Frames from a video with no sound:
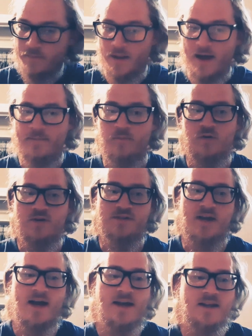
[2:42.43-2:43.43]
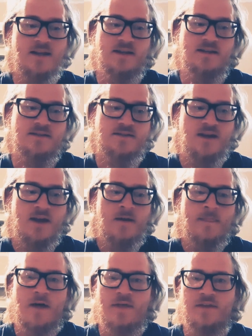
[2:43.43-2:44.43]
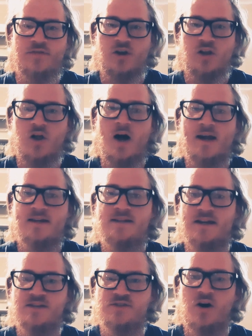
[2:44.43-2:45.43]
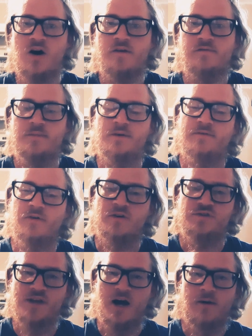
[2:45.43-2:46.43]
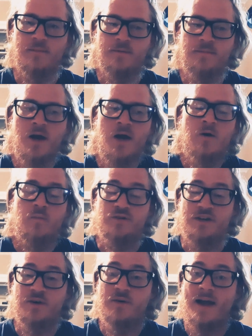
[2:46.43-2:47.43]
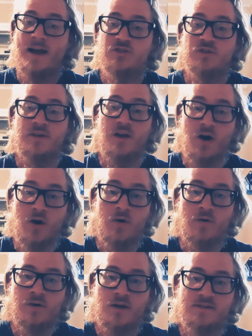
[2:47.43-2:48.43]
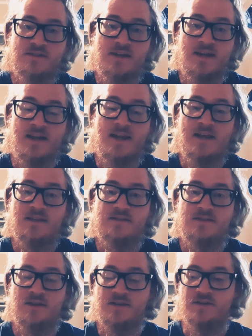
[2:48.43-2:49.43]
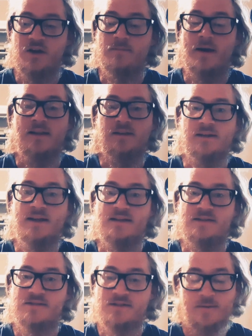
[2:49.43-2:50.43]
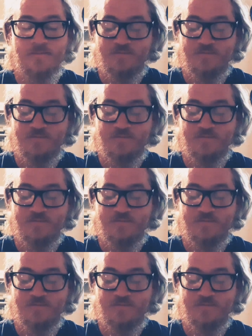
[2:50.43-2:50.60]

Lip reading: Blackmore's Night is, I think, The Clock Ticks On from their first album, which I don't actually own on CD. It's on my list.